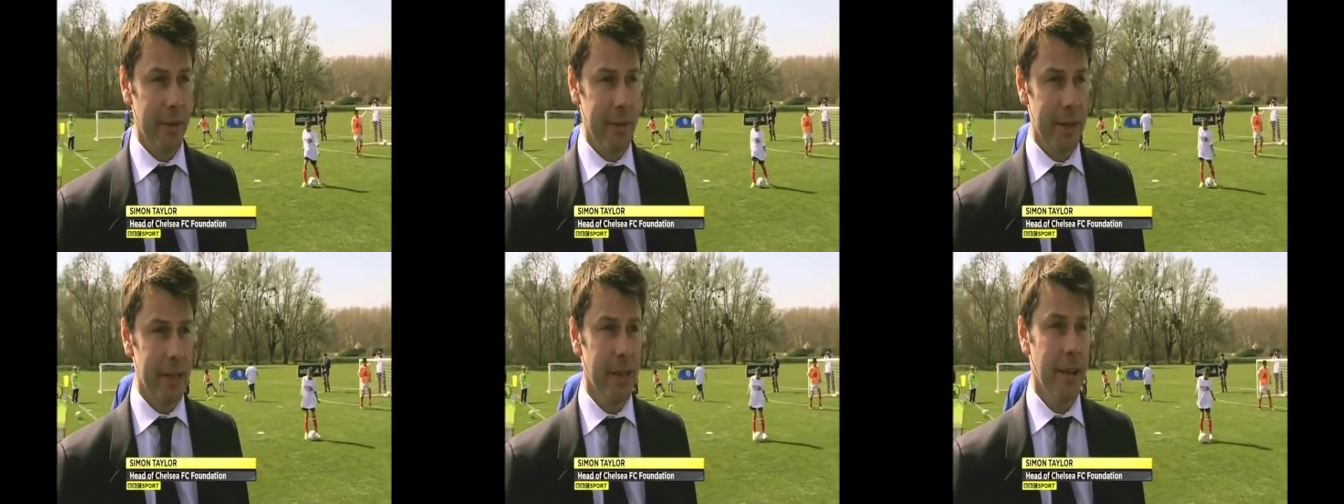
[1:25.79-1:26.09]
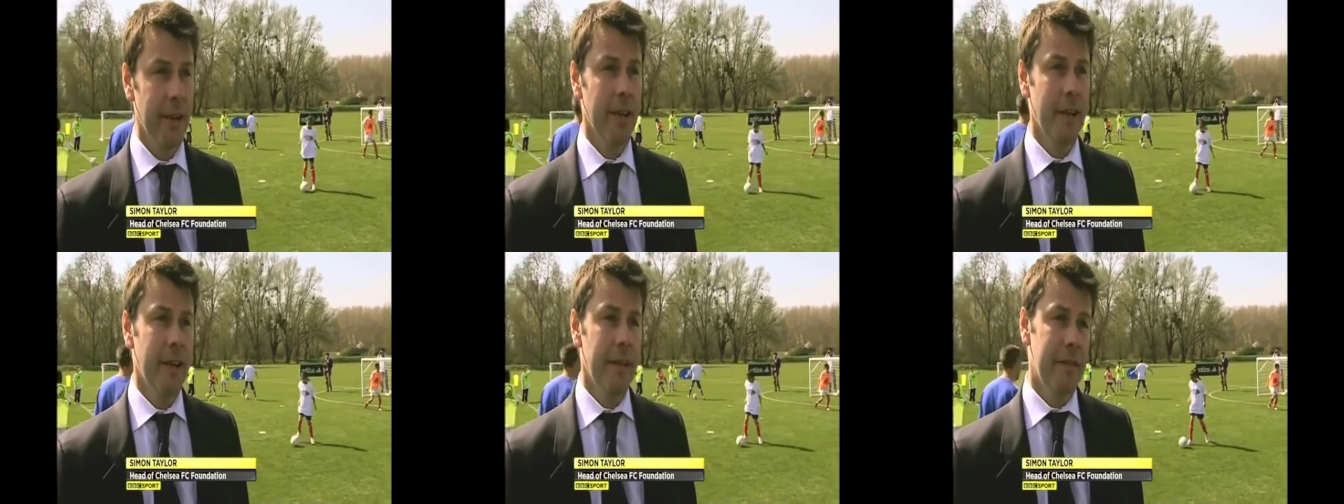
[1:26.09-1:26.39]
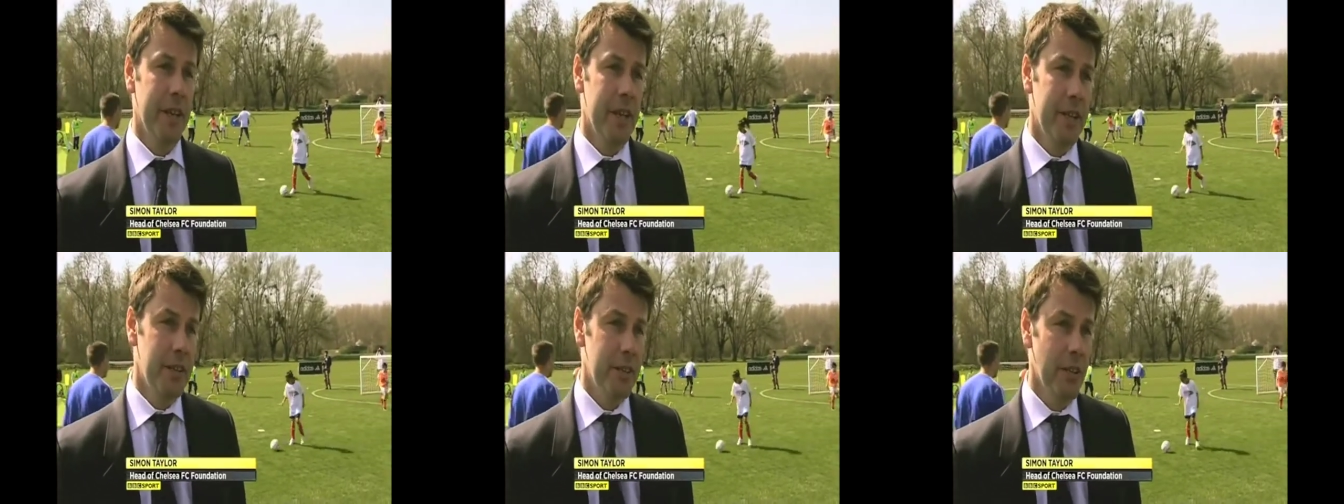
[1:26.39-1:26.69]
I mean,
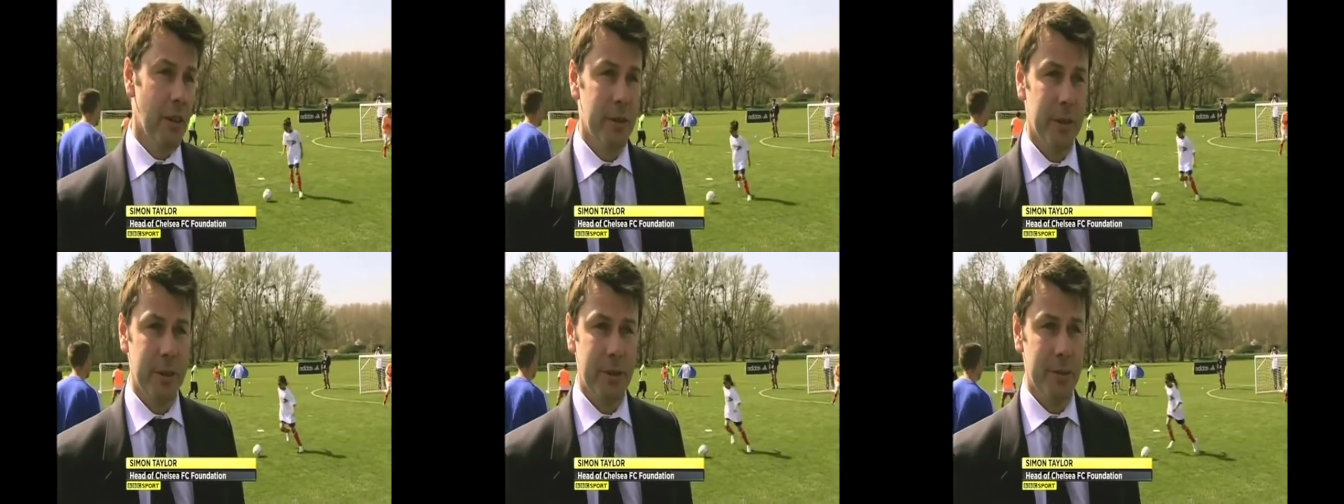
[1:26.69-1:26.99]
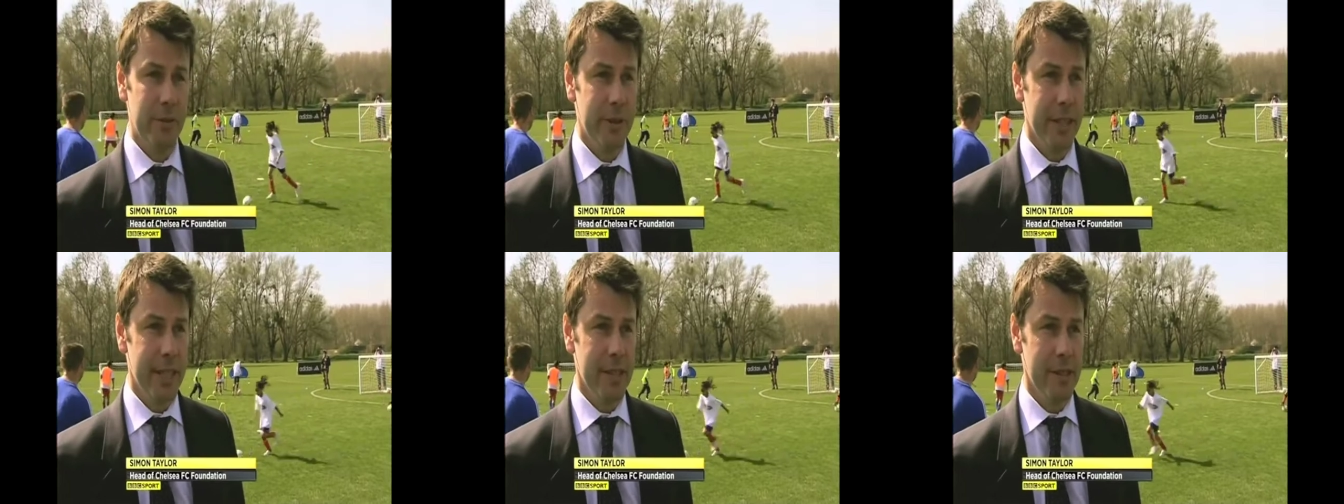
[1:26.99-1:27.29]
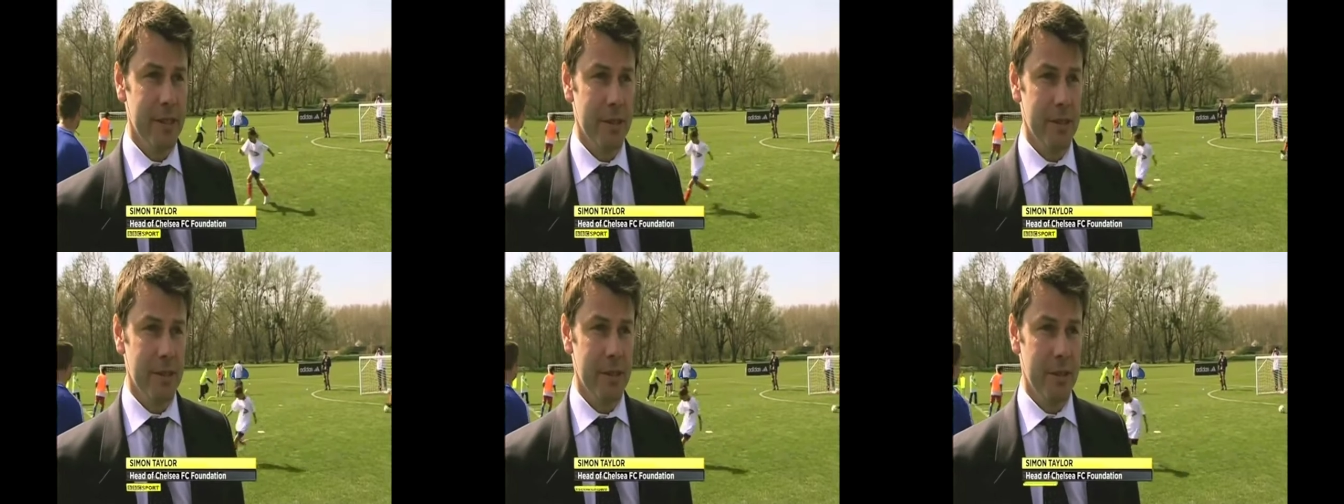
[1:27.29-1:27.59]
for historical
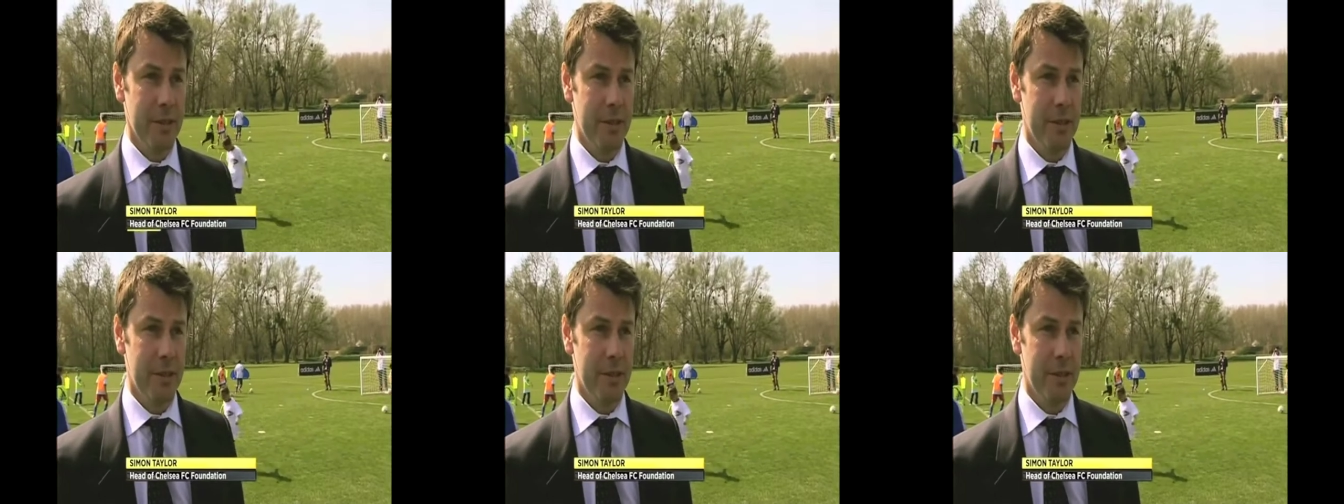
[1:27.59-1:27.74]
reasons,